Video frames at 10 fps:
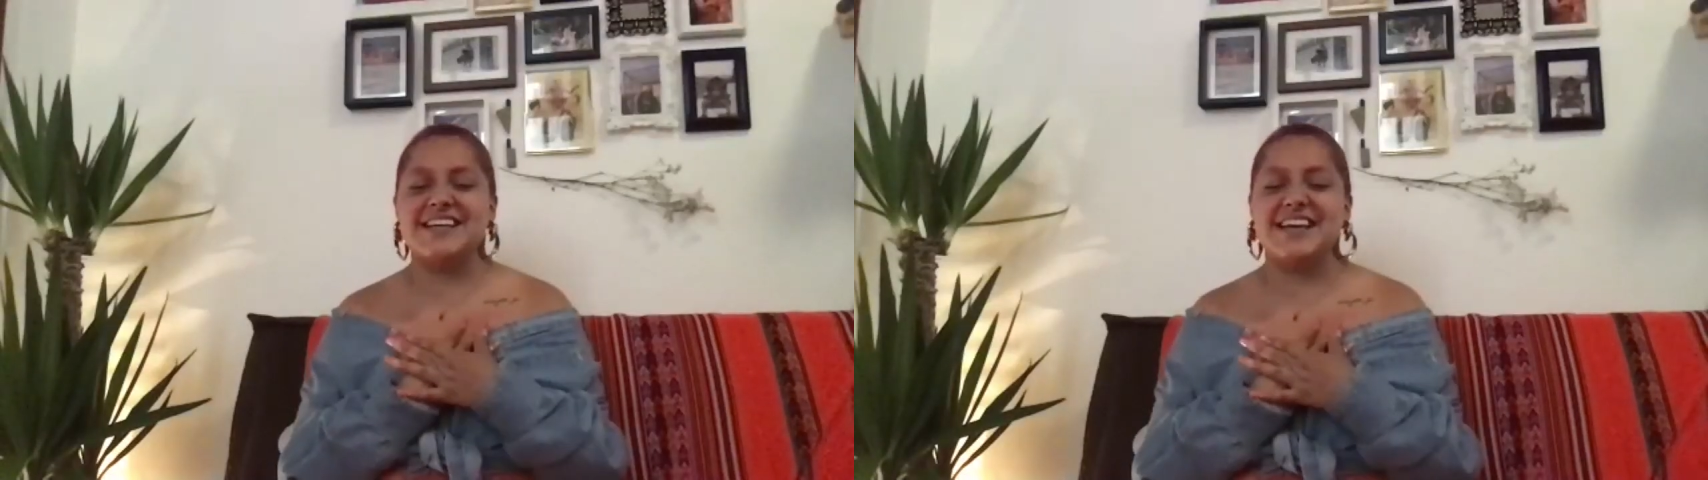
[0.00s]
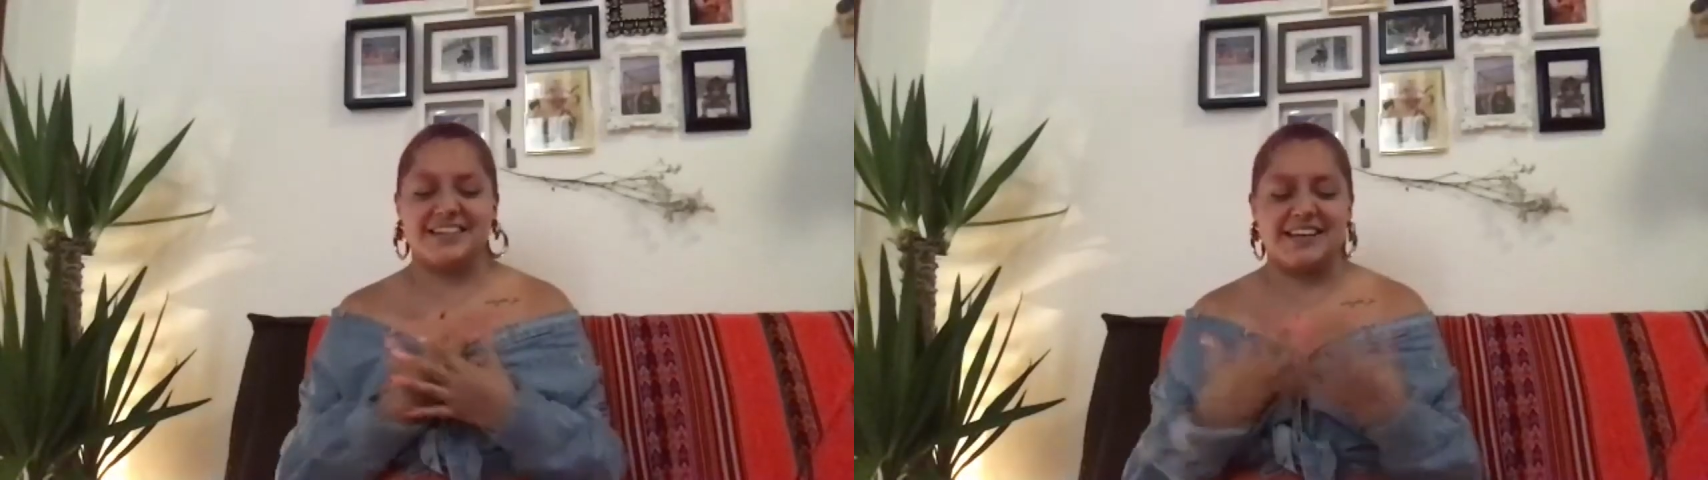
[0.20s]

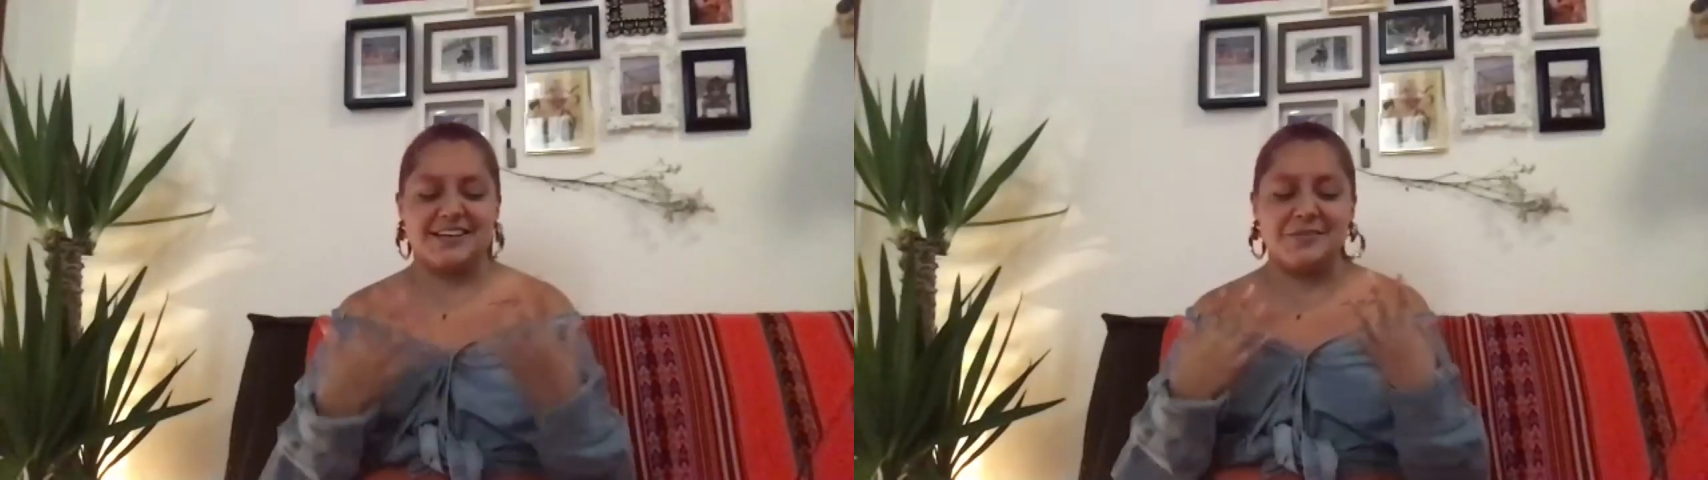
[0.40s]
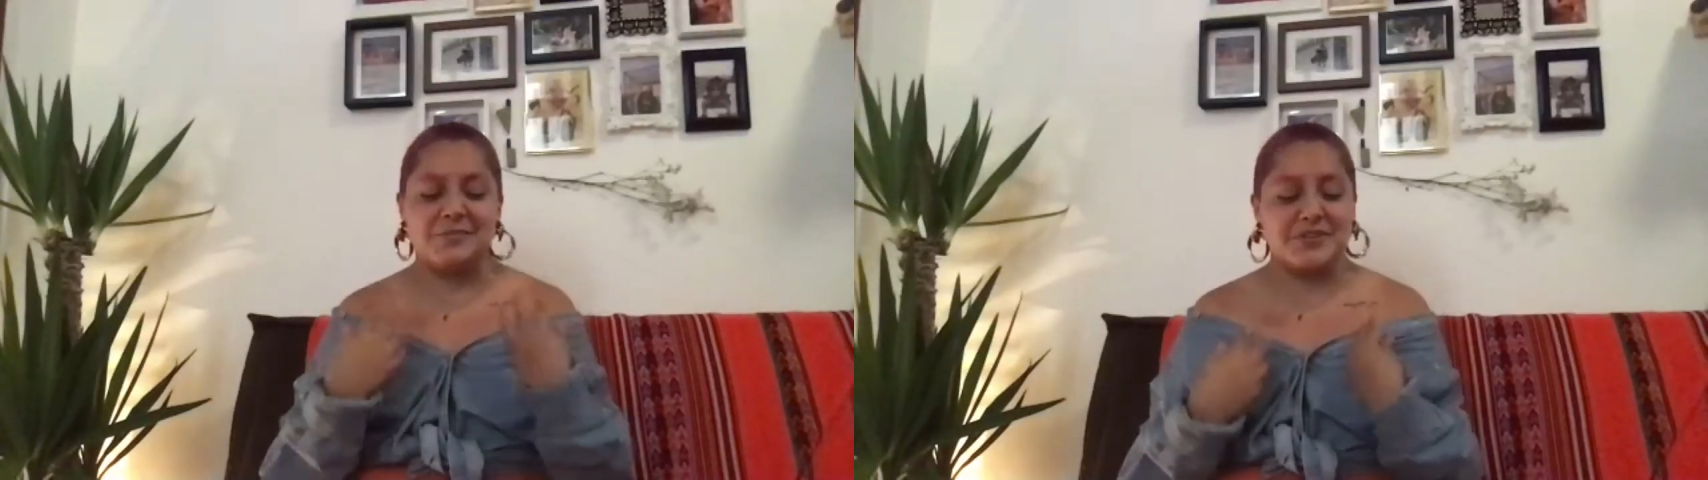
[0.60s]
and like
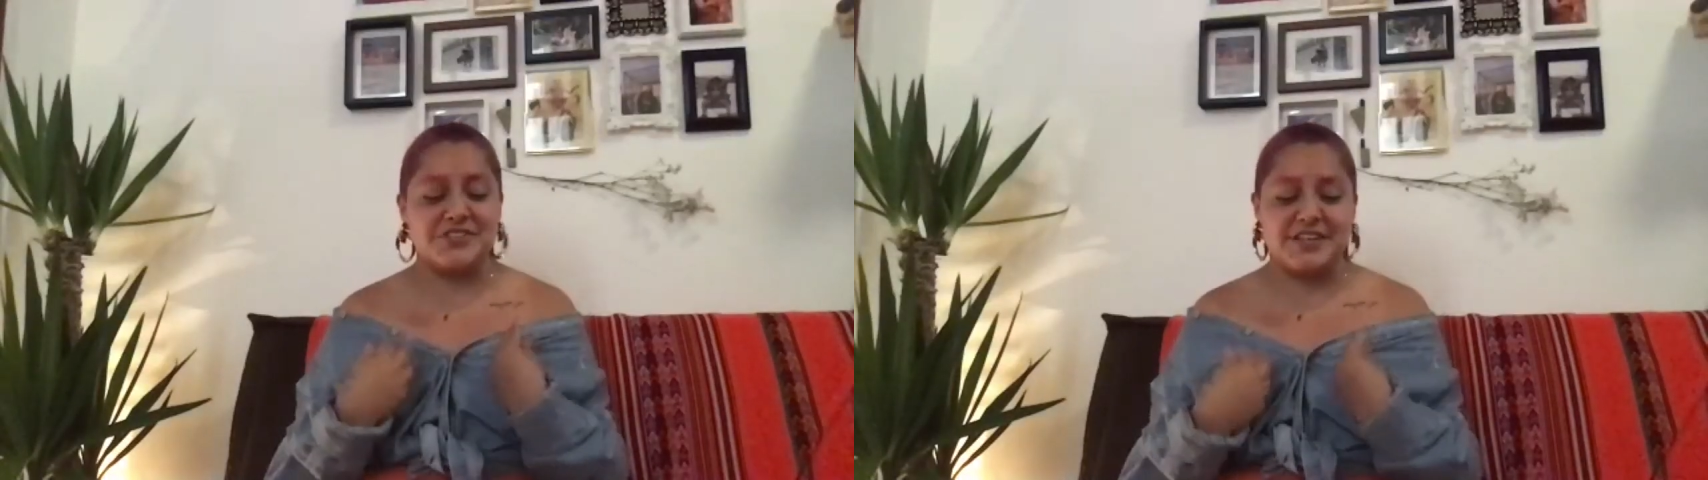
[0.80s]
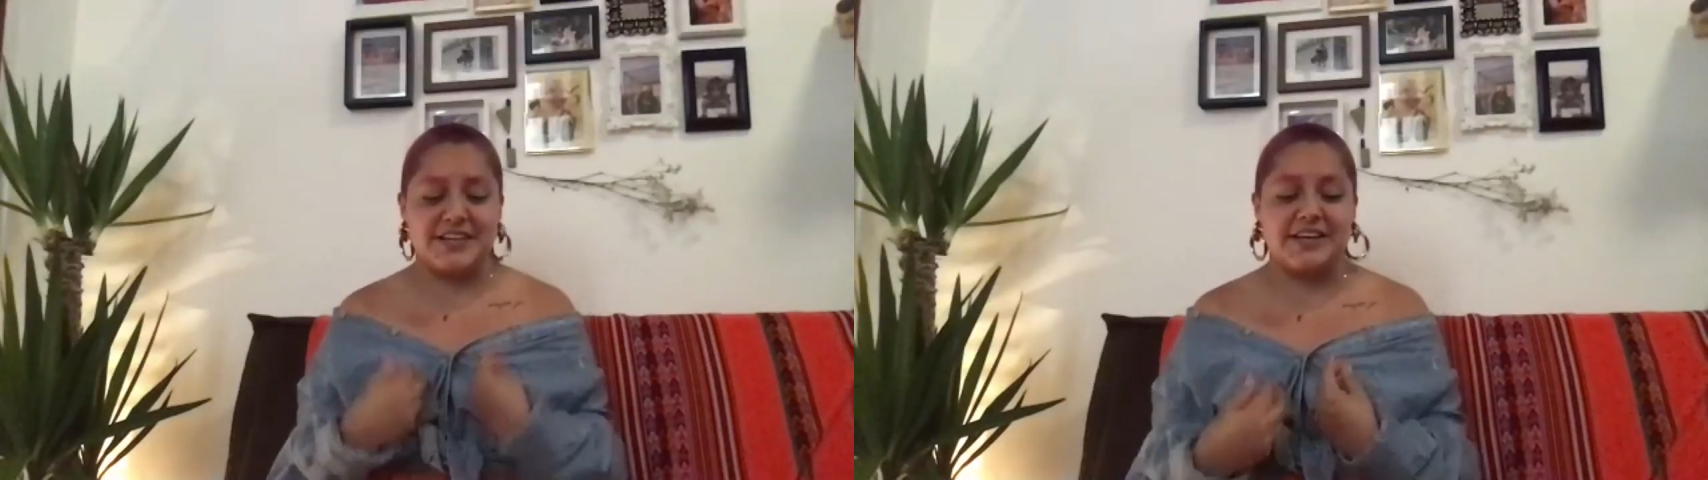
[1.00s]

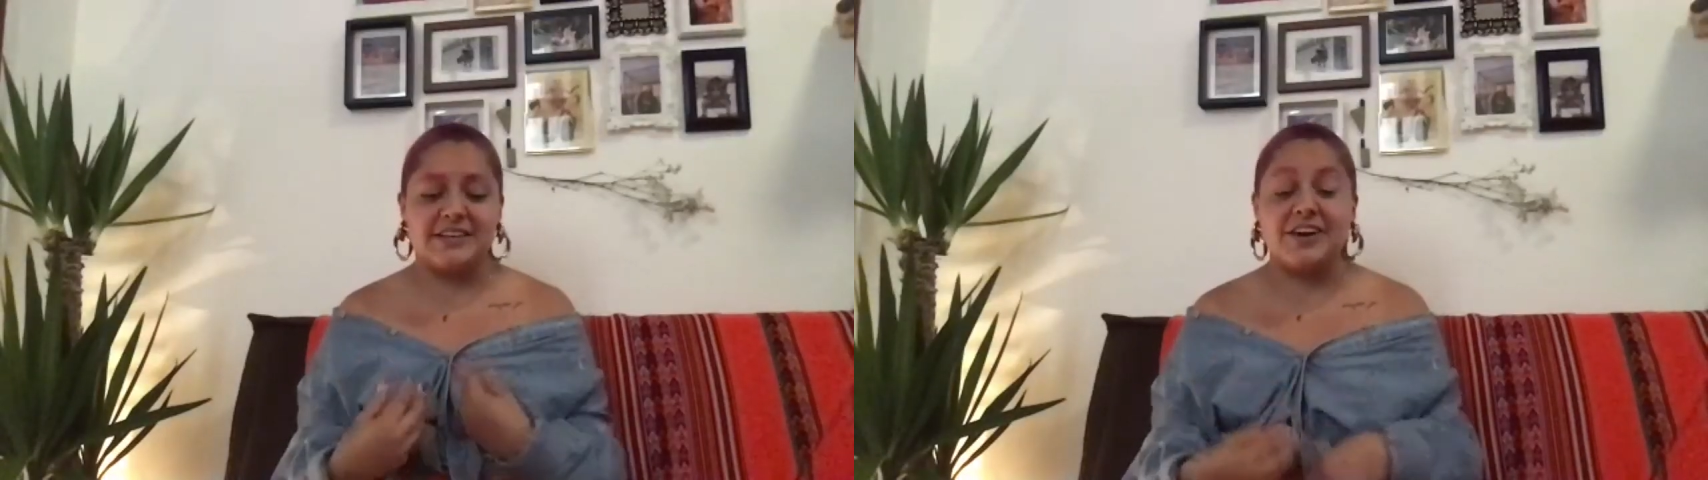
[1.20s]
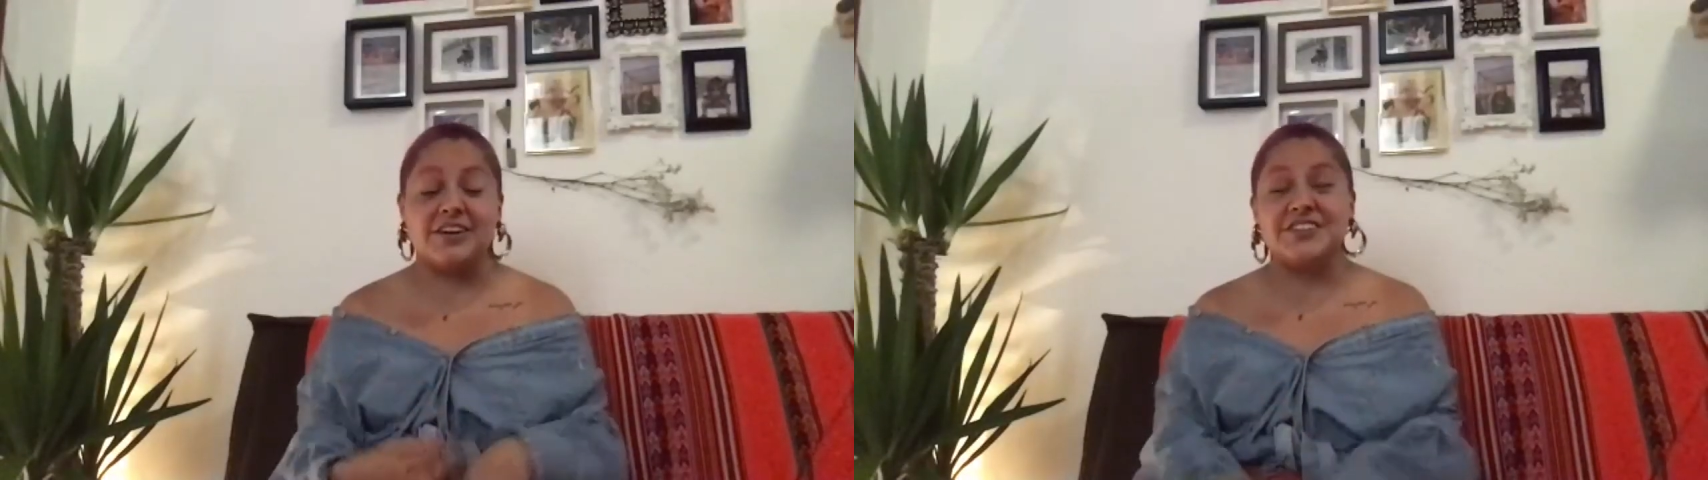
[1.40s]
appreciate it and
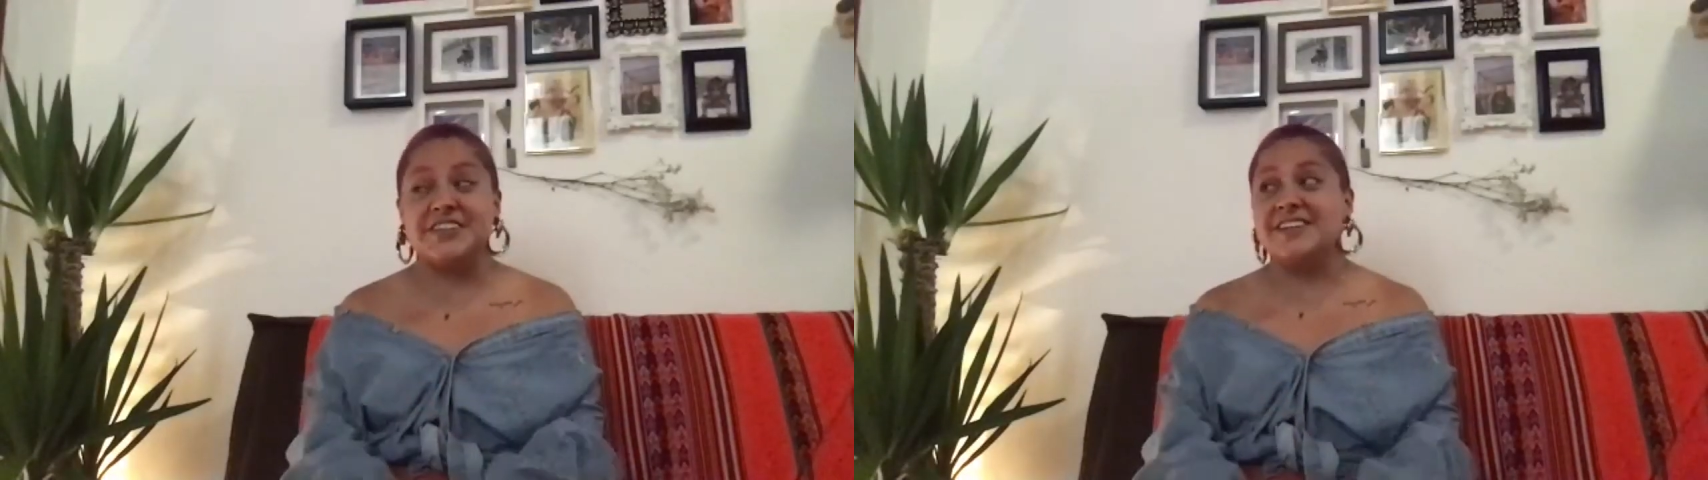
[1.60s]
honor it.